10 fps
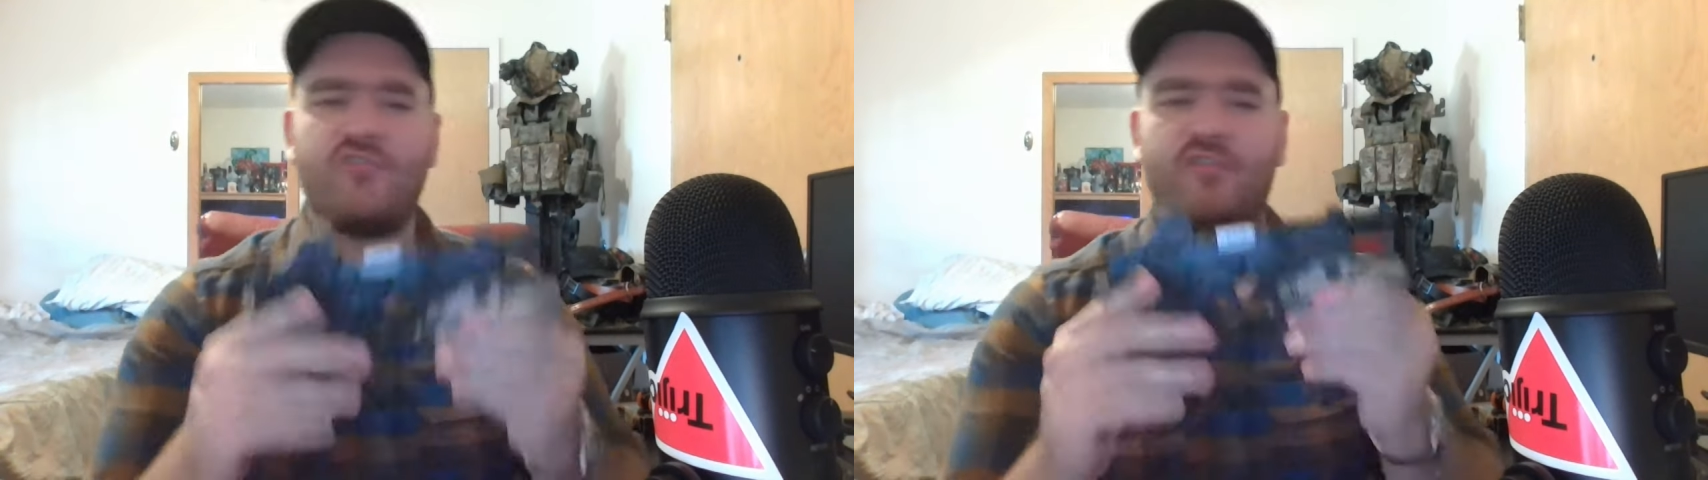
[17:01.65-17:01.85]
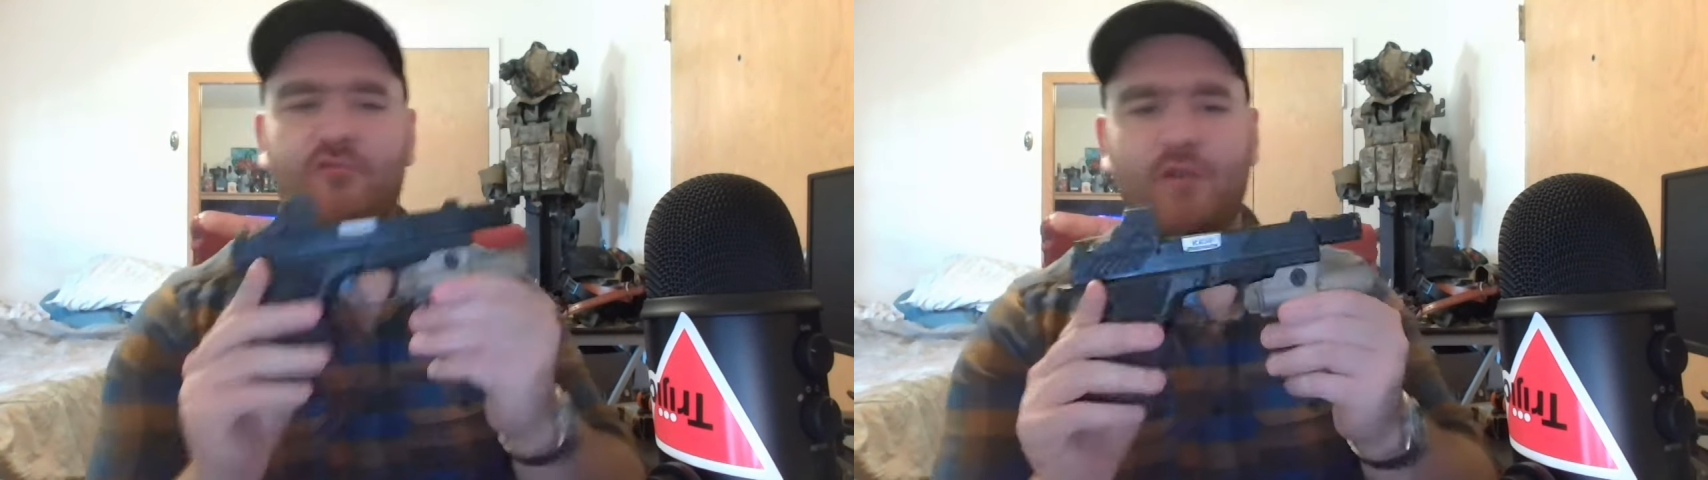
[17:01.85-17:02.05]

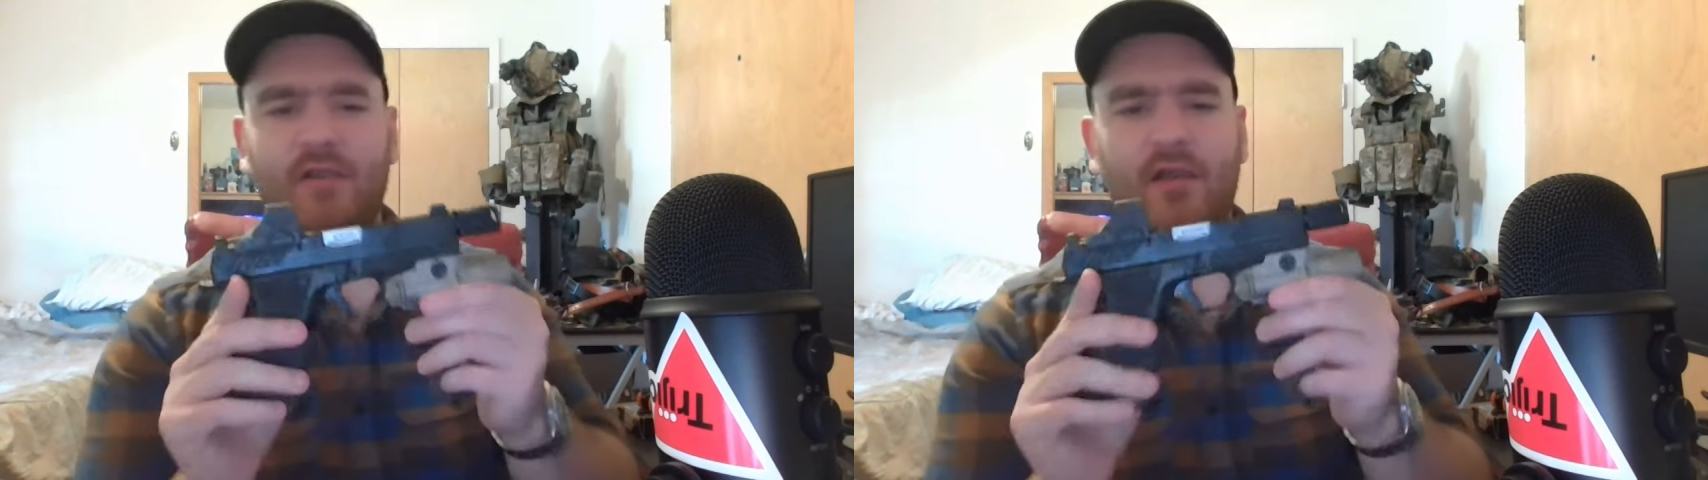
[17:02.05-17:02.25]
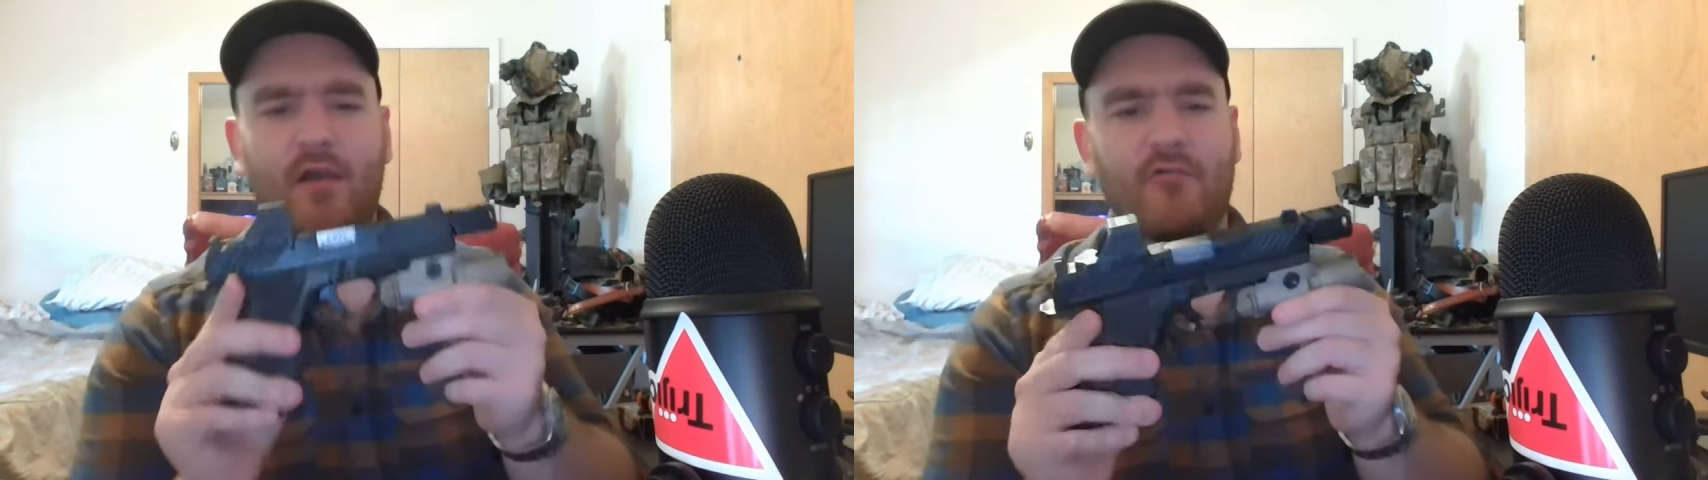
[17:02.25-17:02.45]
just
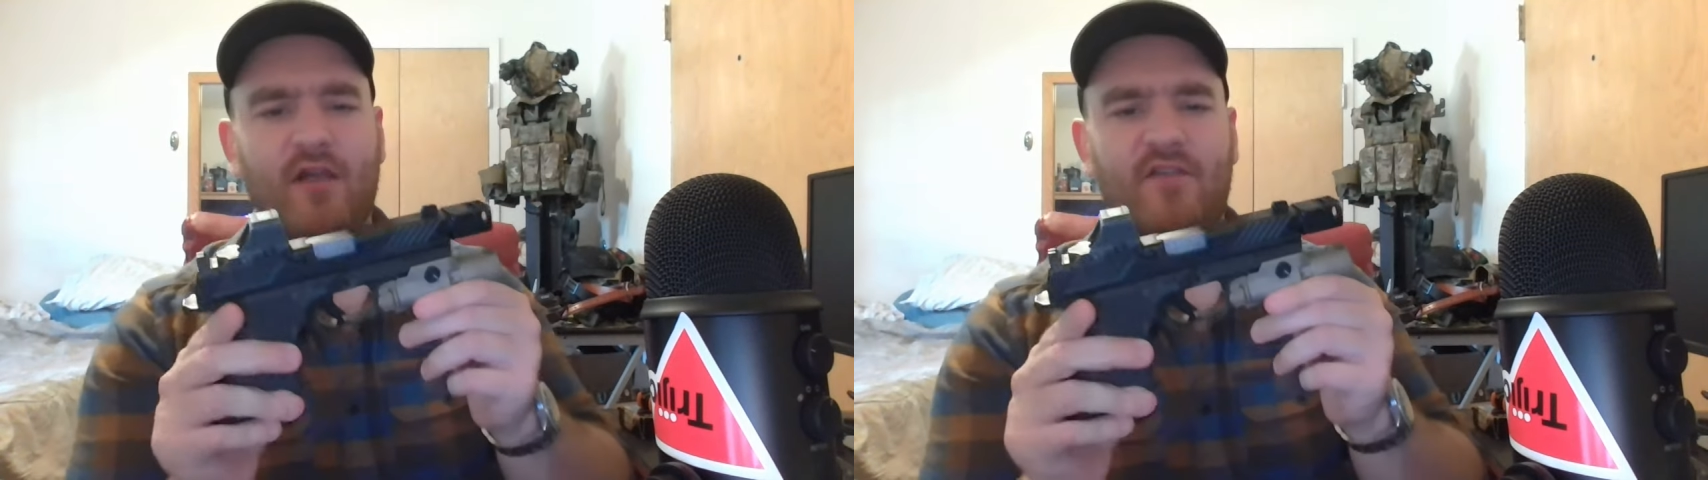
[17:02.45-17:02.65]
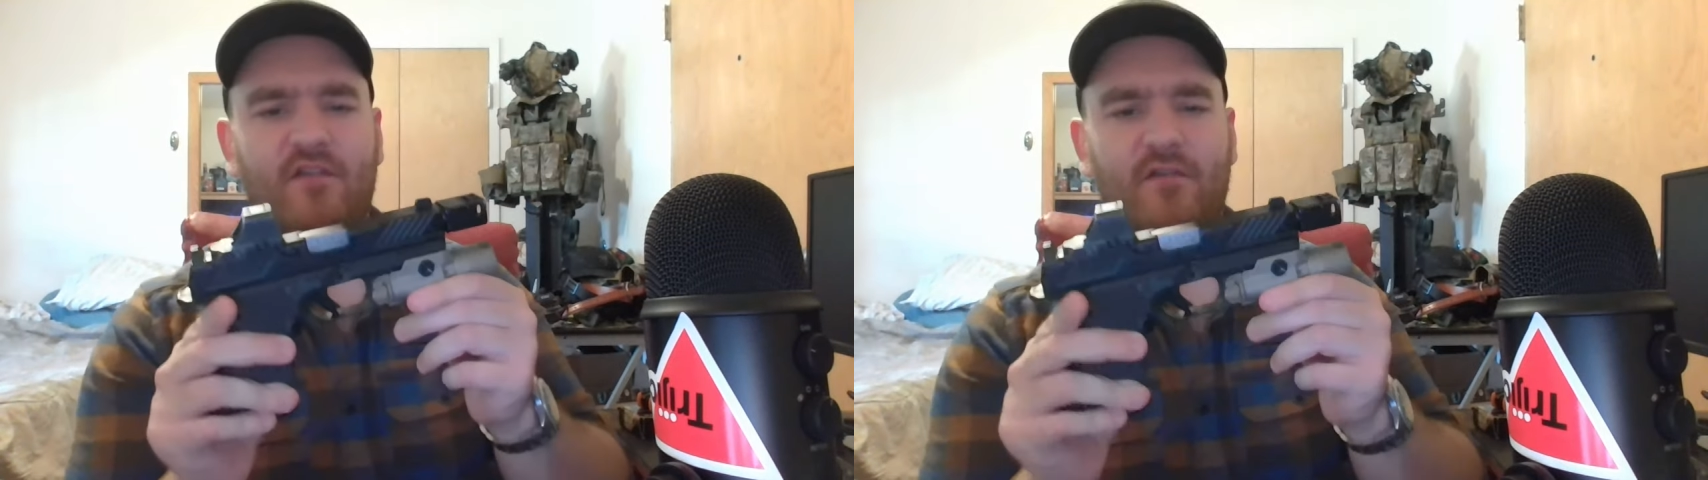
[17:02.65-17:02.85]
really
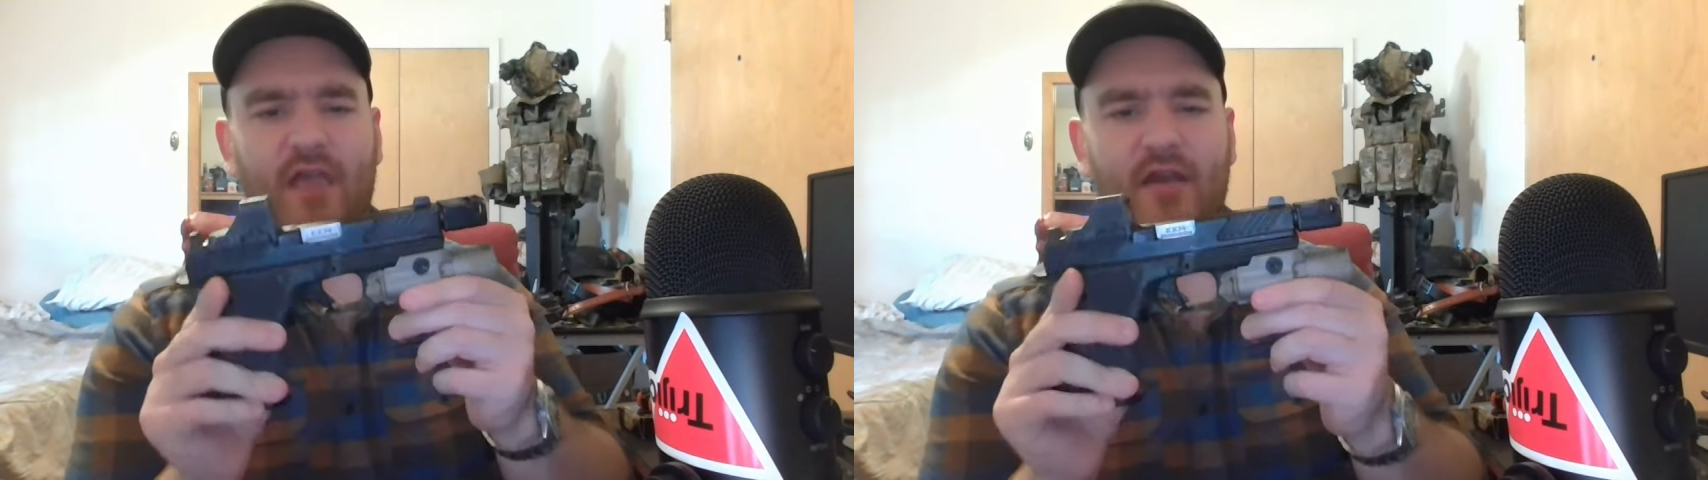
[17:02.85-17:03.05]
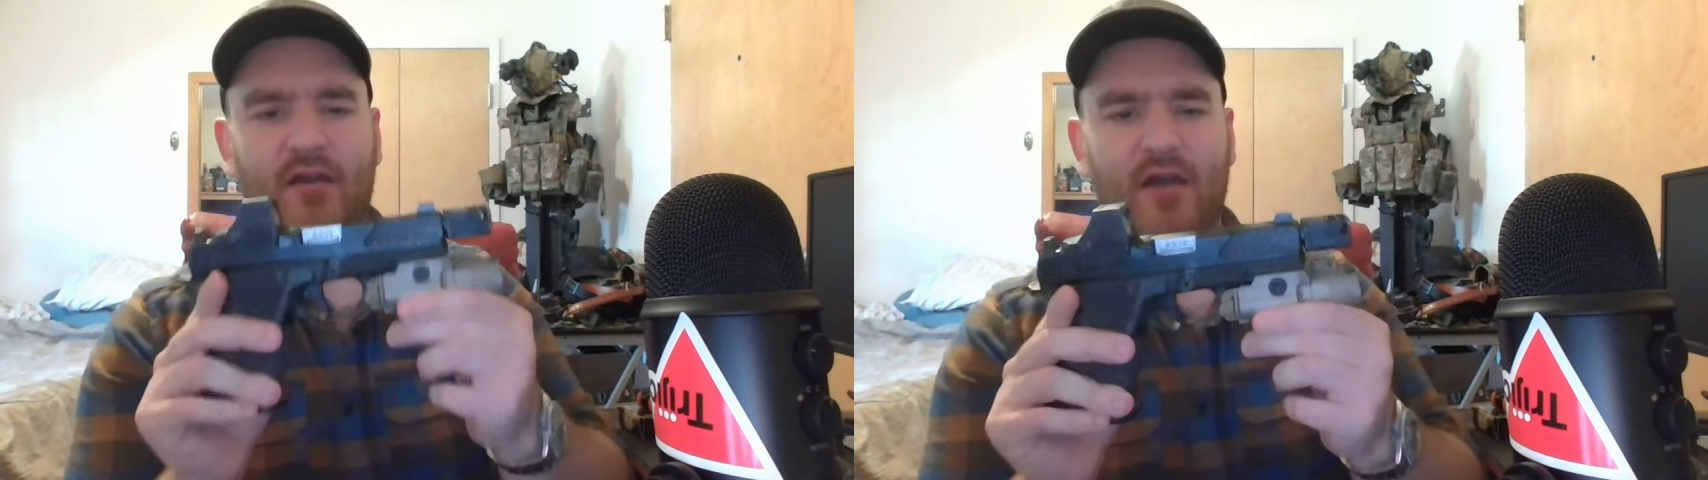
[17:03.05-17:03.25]
aggressive
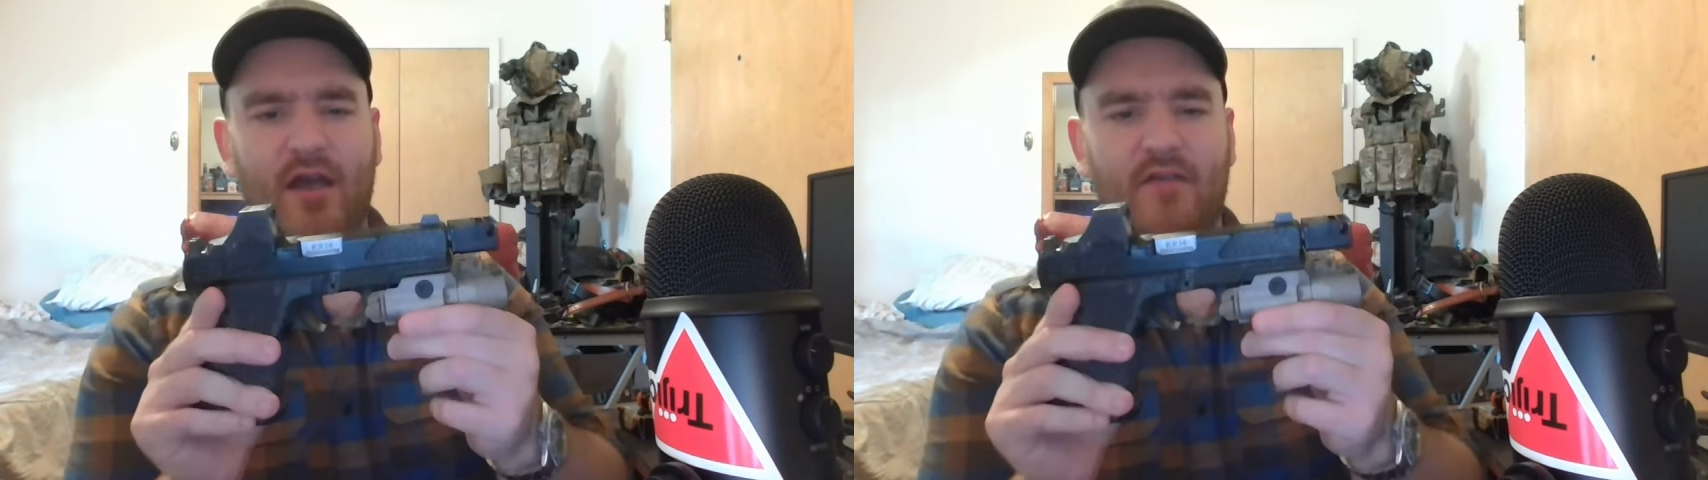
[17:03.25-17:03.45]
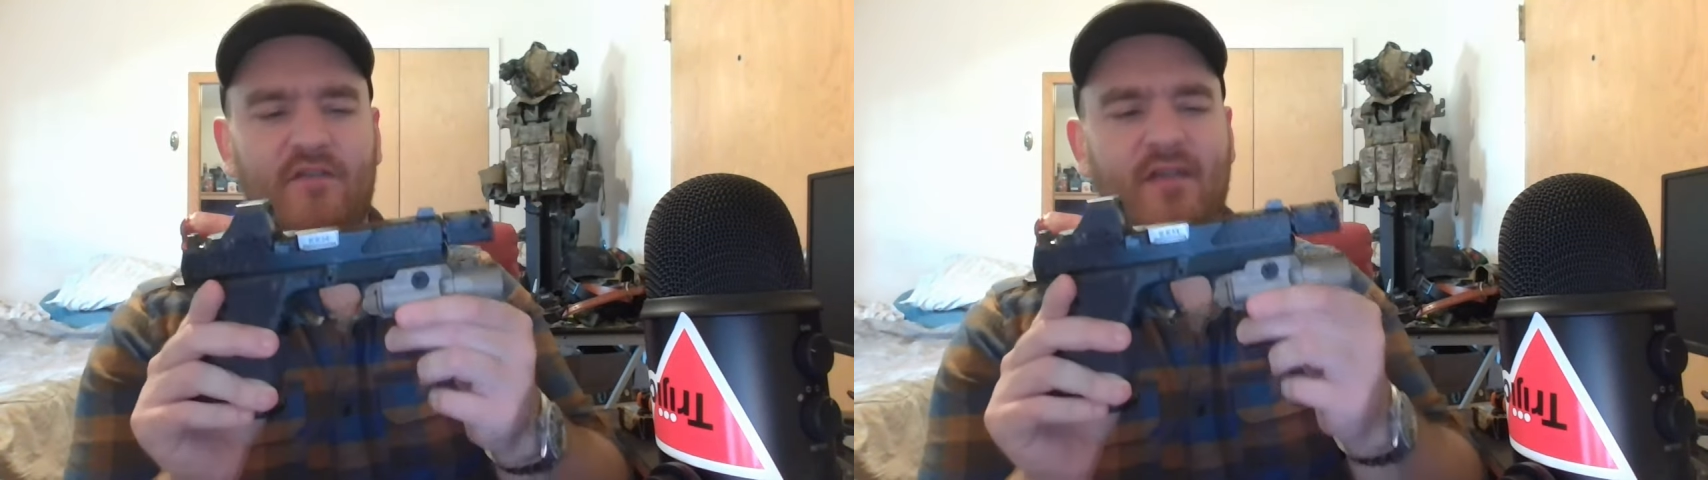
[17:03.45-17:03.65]
and
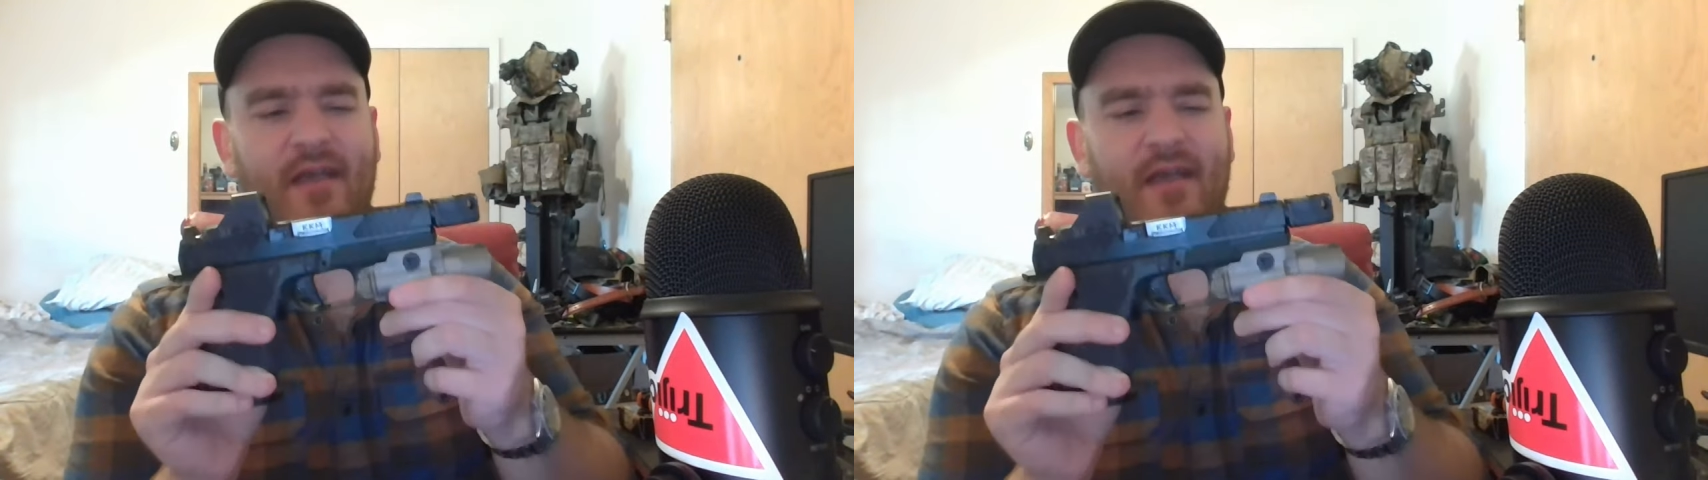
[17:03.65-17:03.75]
nice